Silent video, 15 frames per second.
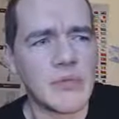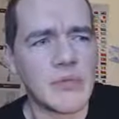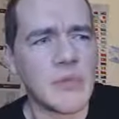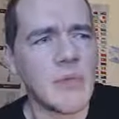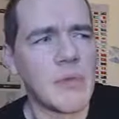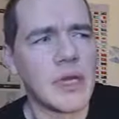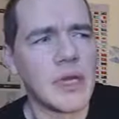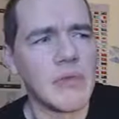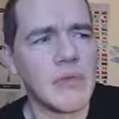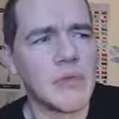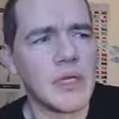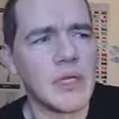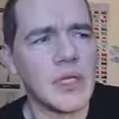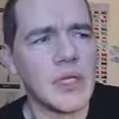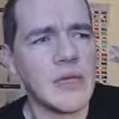Super
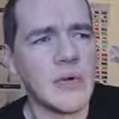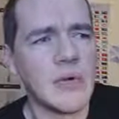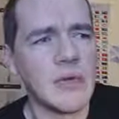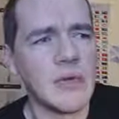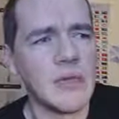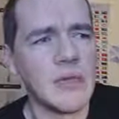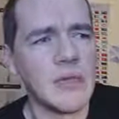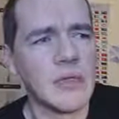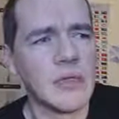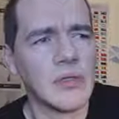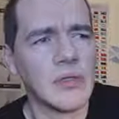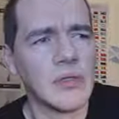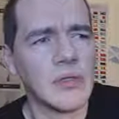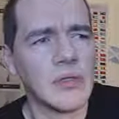Mario 3D World,